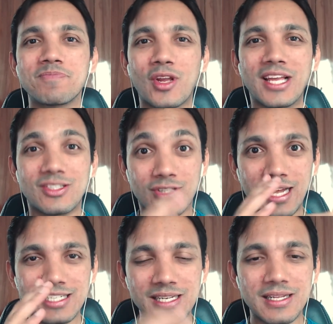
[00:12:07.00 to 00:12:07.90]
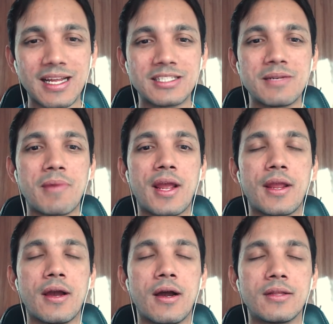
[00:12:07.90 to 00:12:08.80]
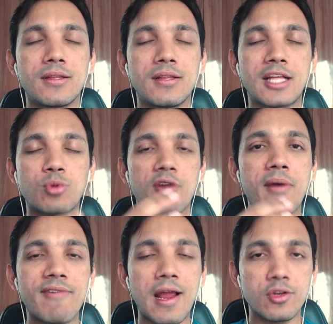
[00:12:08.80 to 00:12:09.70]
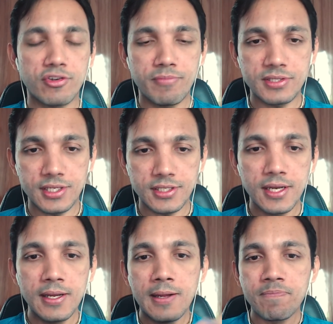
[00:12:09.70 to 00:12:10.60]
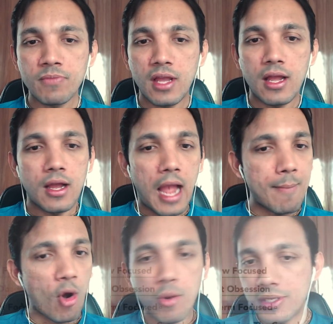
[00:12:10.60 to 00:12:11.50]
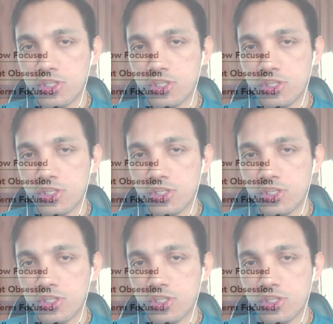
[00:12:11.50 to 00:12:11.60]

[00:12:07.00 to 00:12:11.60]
Okay, so that's one of my values of business. I'm always